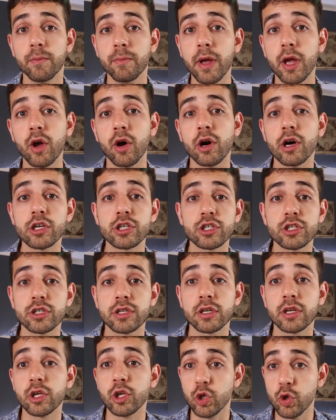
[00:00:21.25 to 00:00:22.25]

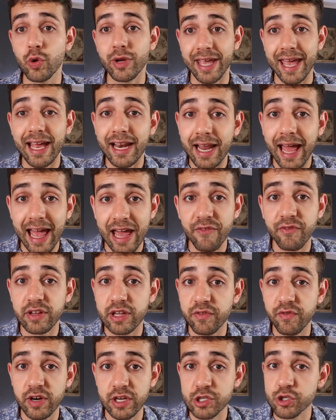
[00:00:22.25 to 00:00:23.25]
because you can have a
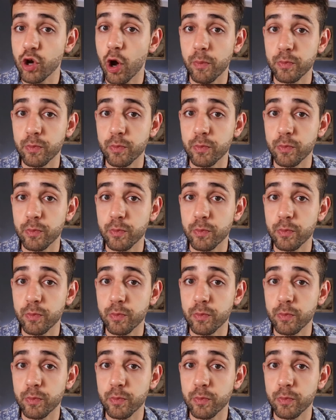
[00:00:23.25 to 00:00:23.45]
different